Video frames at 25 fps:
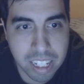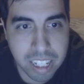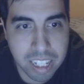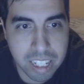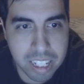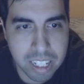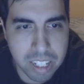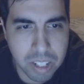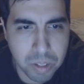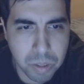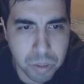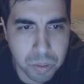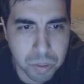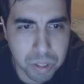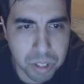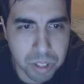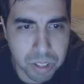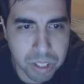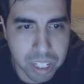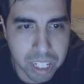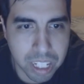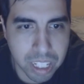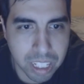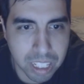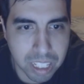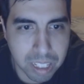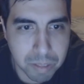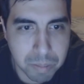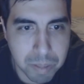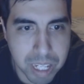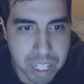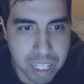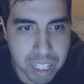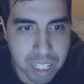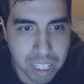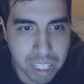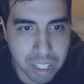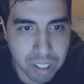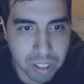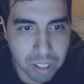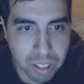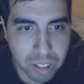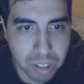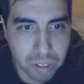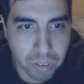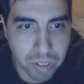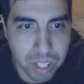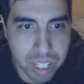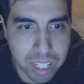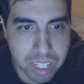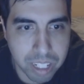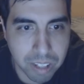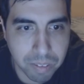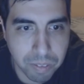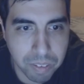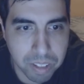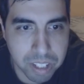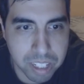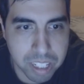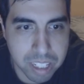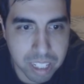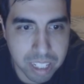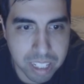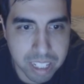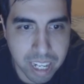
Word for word: And you, you're telling me that there are great differences